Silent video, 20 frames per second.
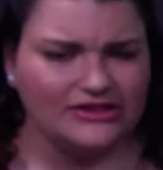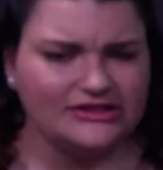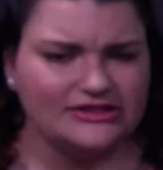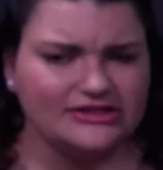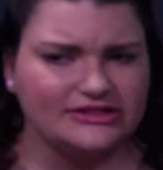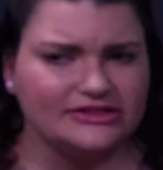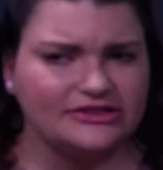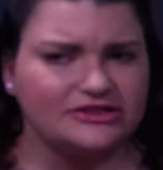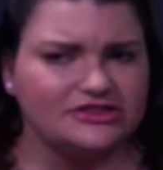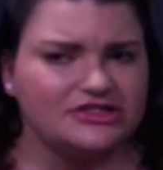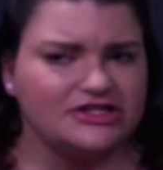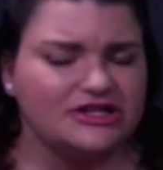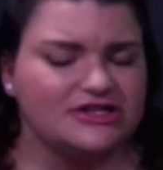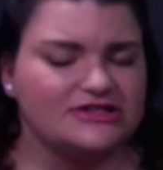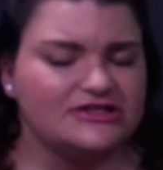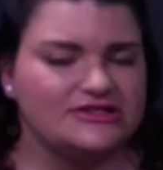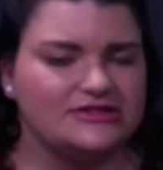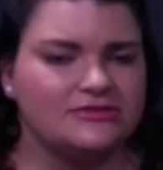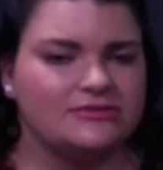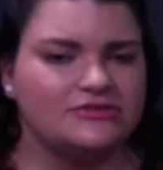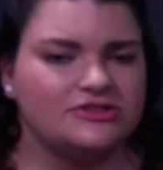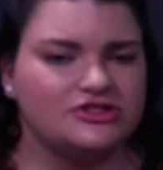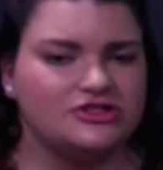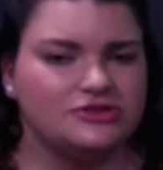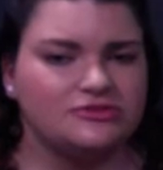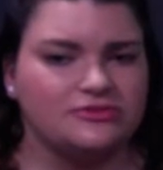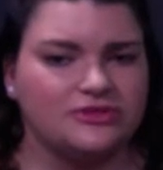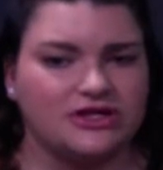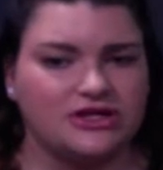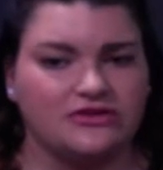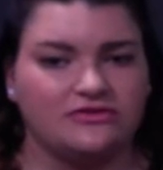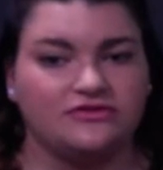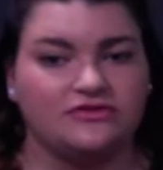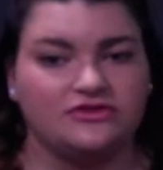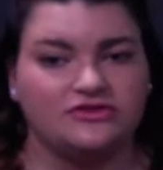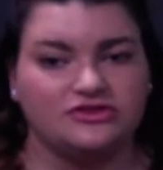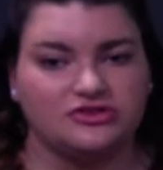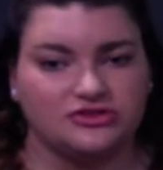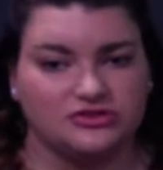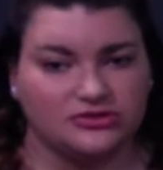Dillard has two main
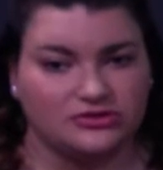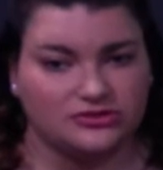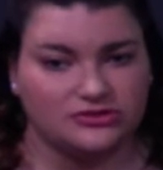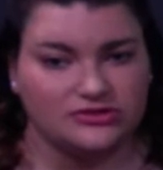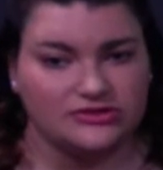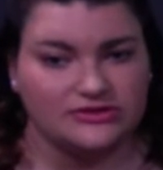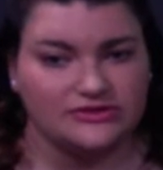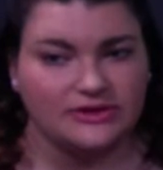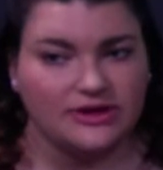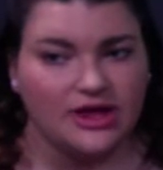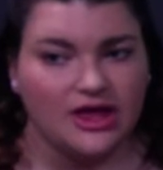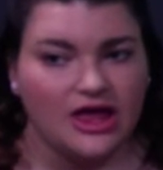future goals.